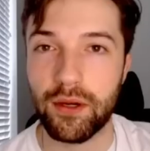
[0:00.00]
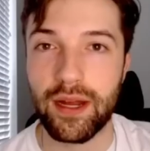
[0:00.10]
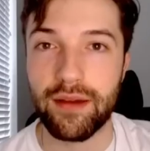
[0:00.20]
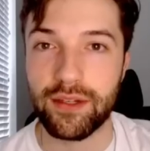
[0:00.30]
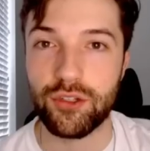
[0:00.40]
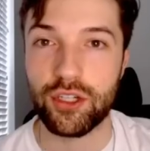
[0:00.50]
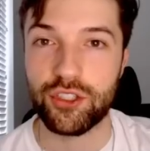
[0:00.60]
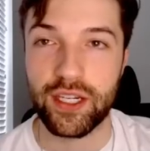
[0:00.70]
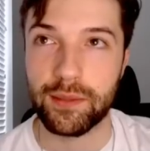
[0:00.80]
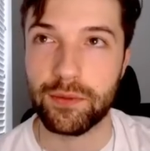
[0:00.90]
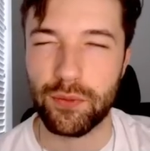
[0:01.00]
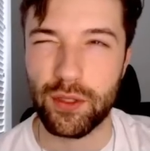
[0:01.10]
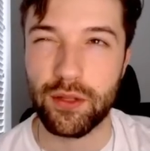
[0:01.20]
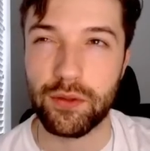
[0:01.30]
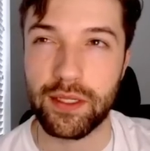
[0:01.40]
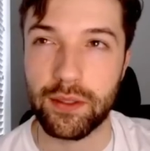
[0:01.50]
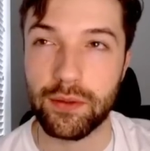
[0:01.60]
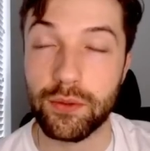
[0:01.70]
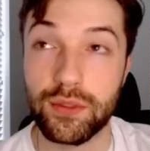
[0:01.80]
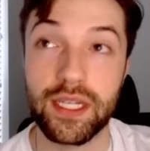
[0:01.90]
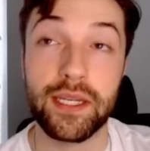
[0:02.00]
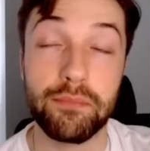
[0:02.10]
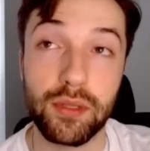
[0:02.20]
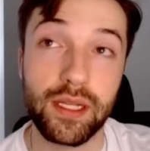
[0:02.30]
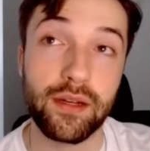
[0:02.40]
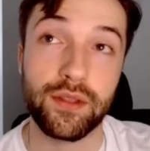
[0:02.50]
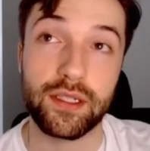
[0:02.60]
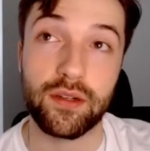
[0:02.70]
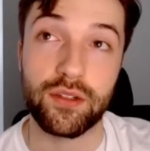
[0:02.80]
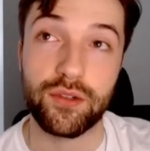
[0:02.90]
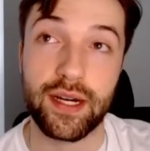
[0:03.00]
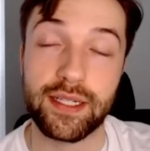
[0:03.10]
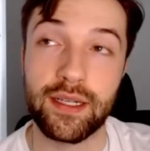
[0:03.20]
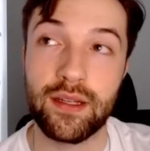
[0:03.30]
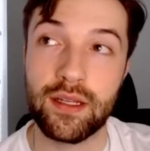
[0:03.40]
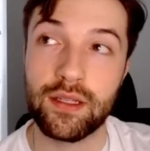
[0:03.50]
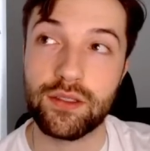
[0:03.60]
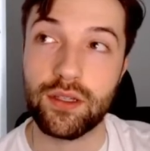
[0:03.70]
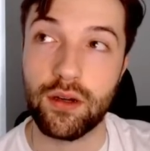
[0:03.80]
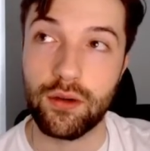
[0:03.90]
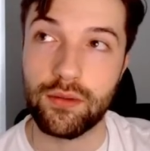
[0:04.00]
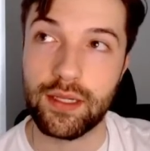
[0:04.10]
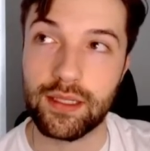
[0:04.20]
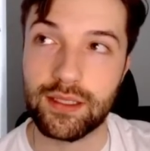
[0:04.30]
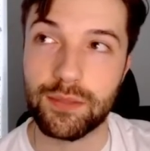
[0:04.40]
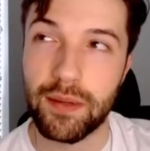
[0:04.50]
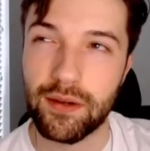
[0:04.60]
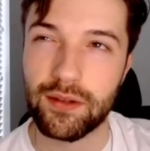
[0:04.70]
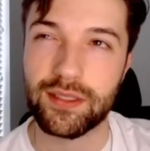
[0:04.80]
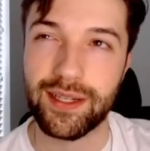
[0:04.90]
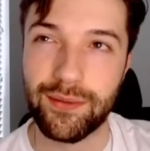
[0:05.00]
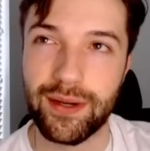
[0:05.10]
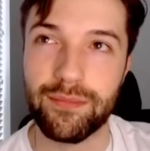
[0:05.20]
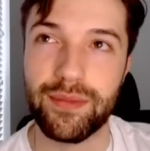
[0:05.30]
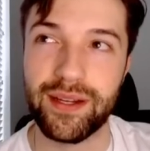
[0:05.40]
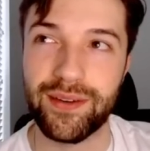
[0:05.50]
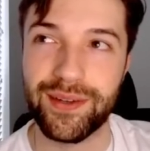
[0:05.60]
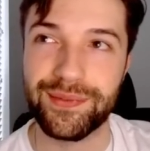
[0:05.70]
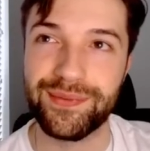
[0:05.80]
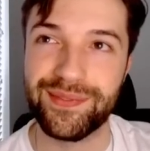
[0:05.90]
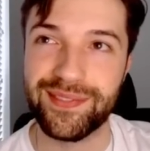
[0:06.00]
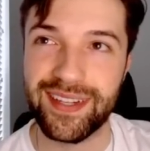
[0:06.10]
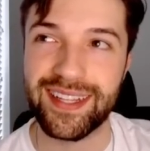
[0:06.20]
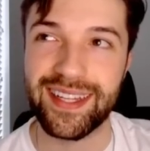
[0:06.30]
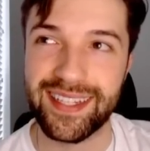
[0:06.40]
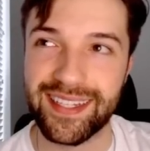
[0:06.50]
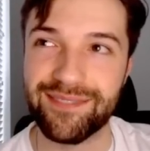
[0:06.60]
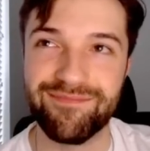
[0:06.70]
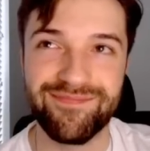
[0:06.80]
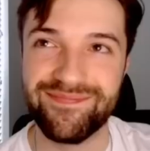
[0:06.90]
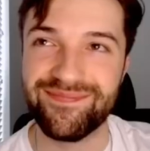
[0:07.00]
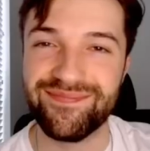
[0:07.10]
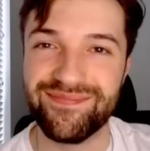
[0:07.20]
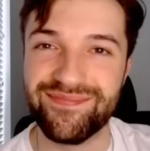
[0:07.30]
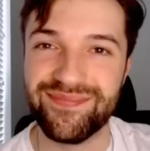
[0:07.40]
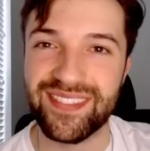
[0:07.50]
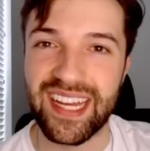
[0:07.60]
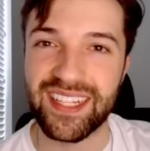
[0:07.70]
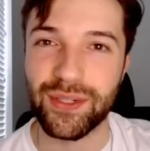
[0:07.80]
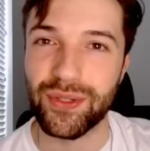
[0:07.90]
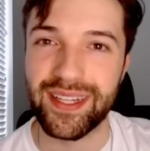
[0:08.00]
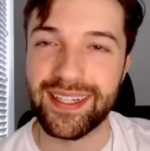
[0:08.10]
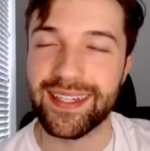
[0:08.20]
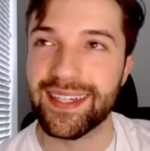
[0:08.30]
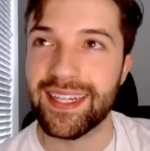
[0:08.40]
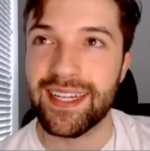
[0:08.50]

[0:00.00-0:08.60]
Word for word: are having Josh Jacobs for another year, who said he'd play on that contract. So, yeah, let's spend our second round pick on him. I like it. I don't like it.